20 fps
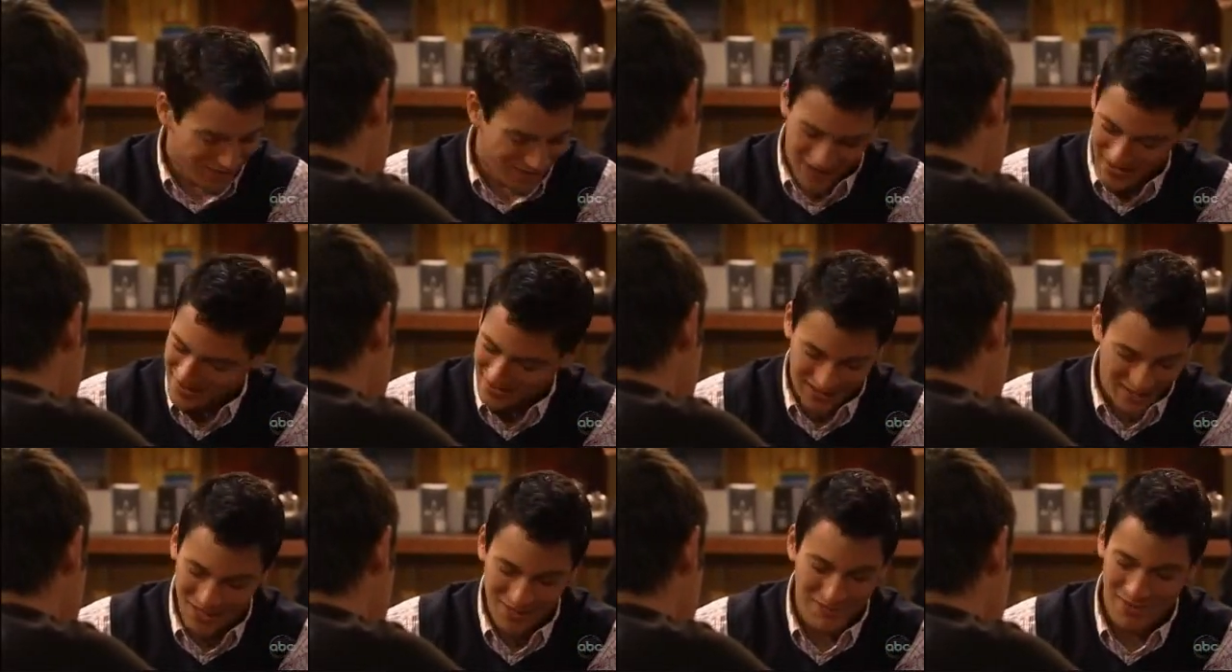most
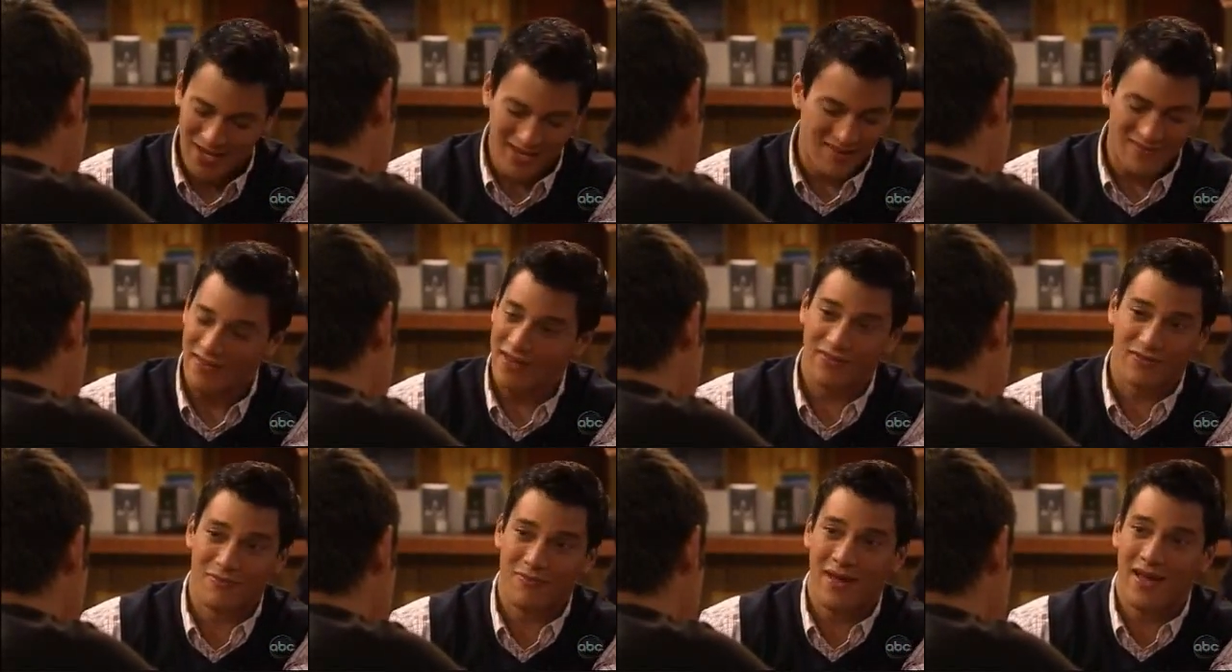fascinating man
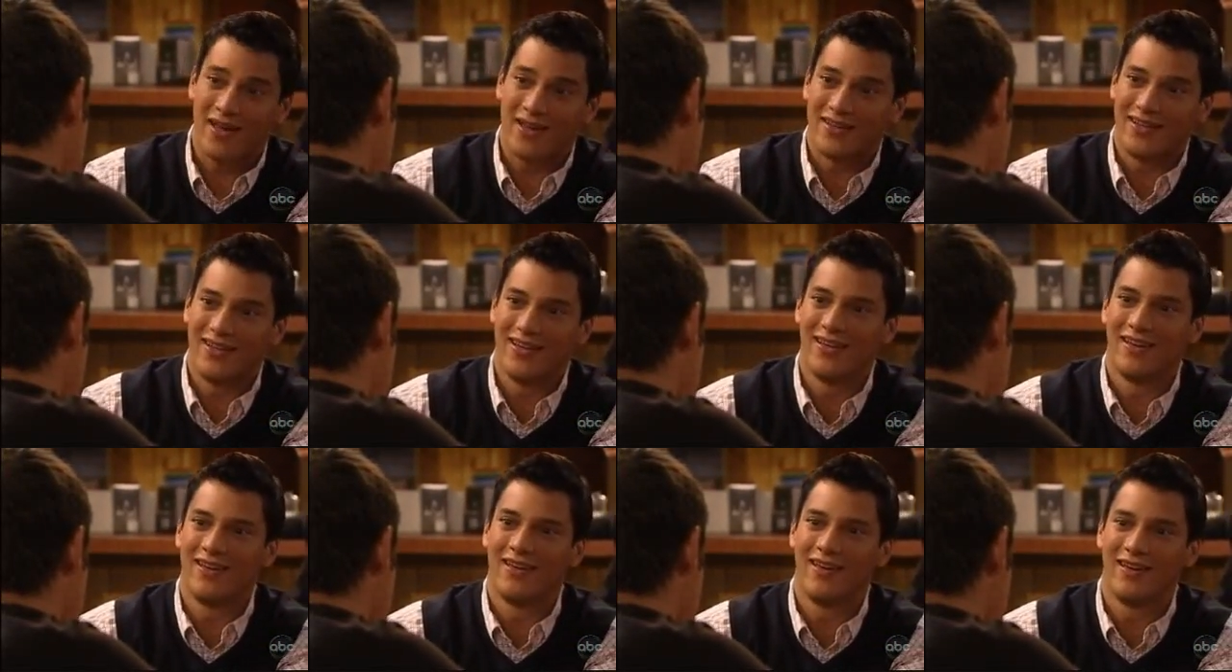I've ever met.
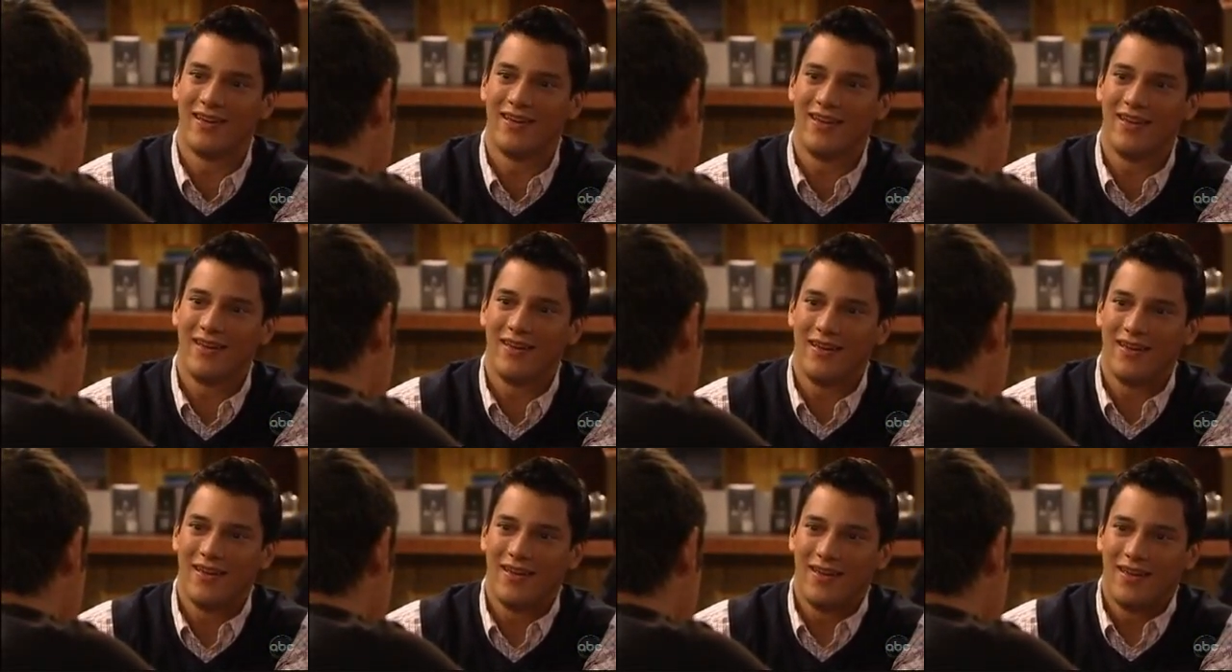
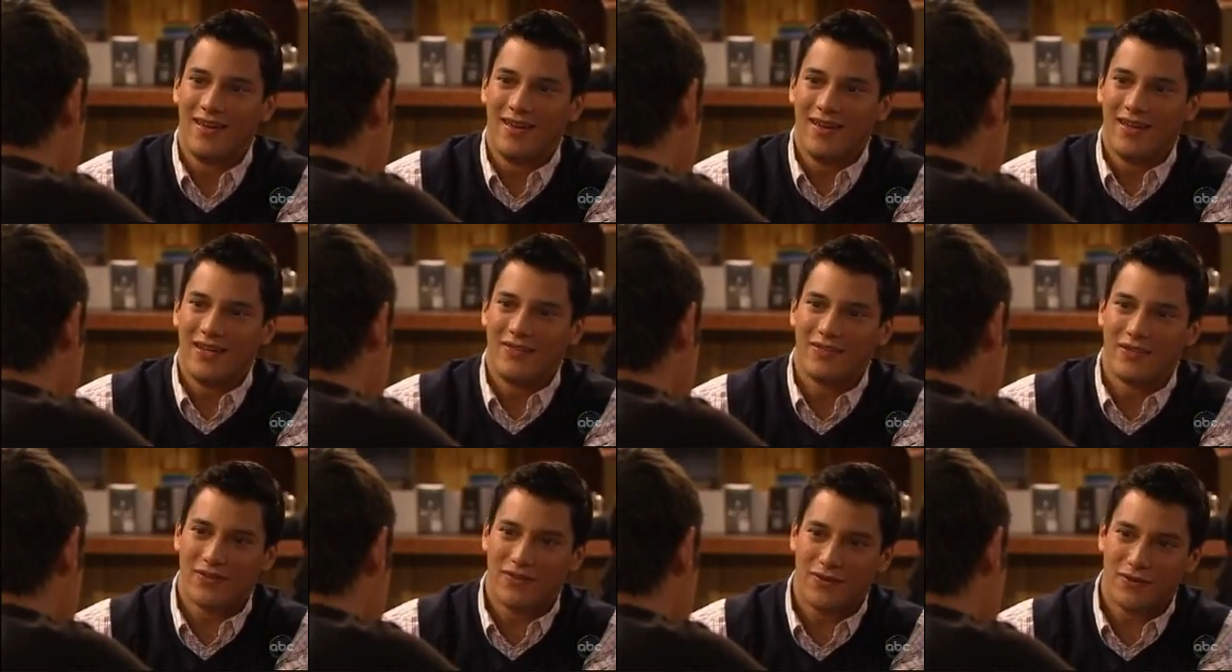
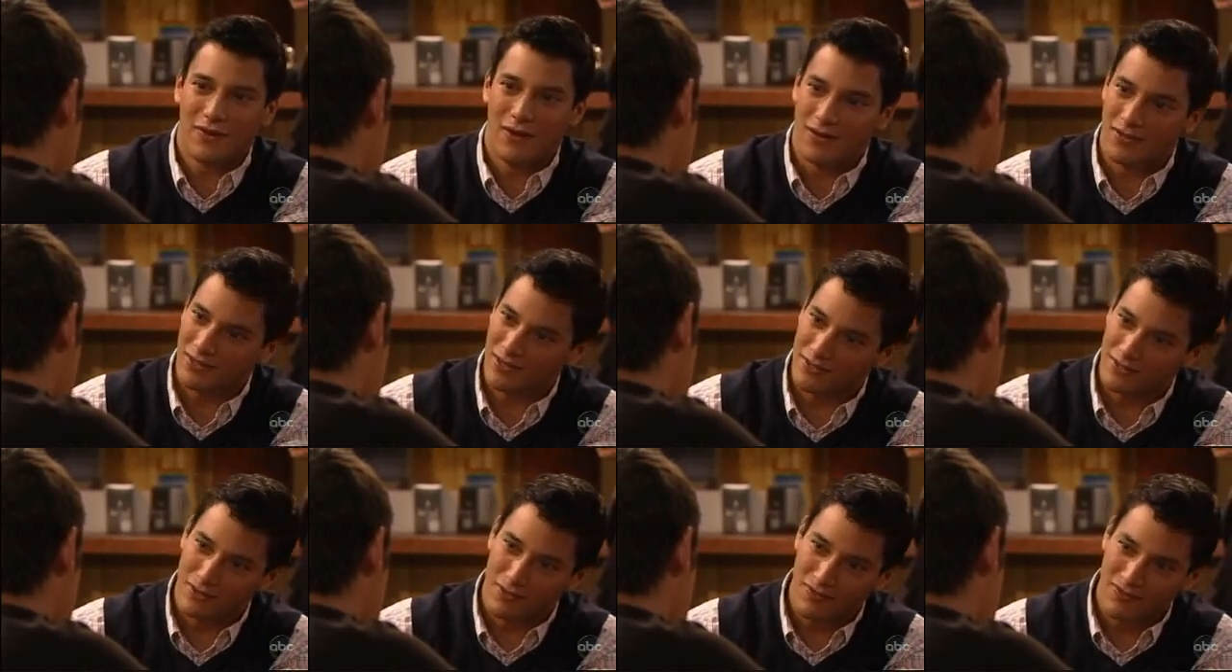Even if you
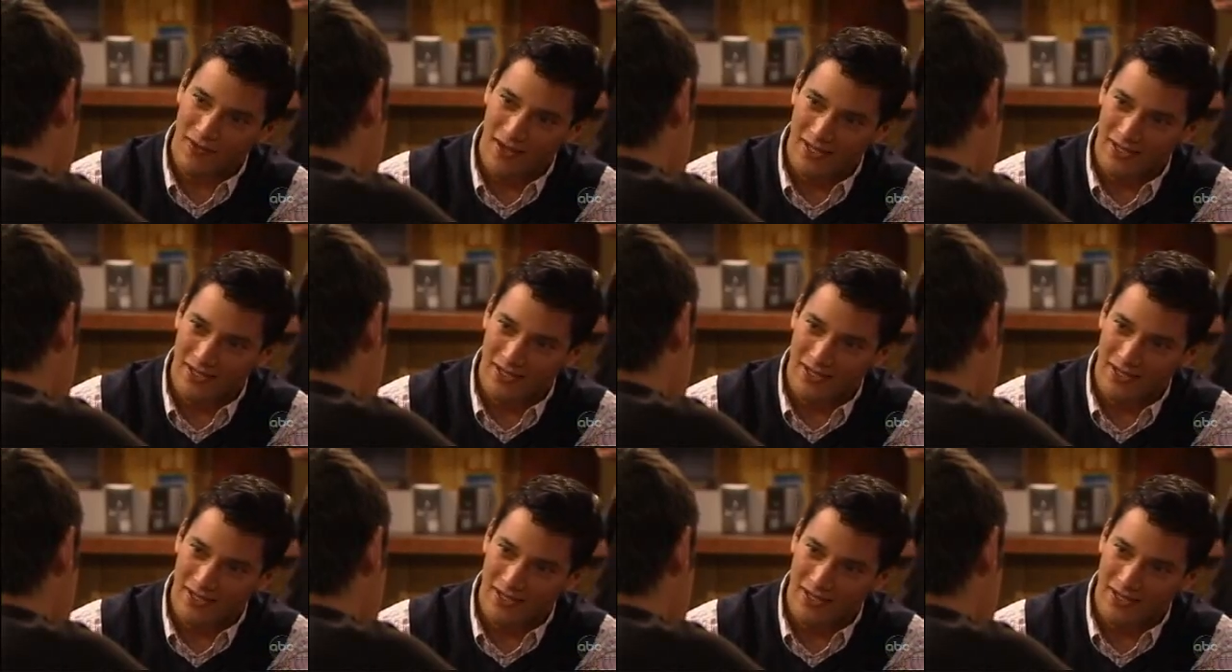are a little old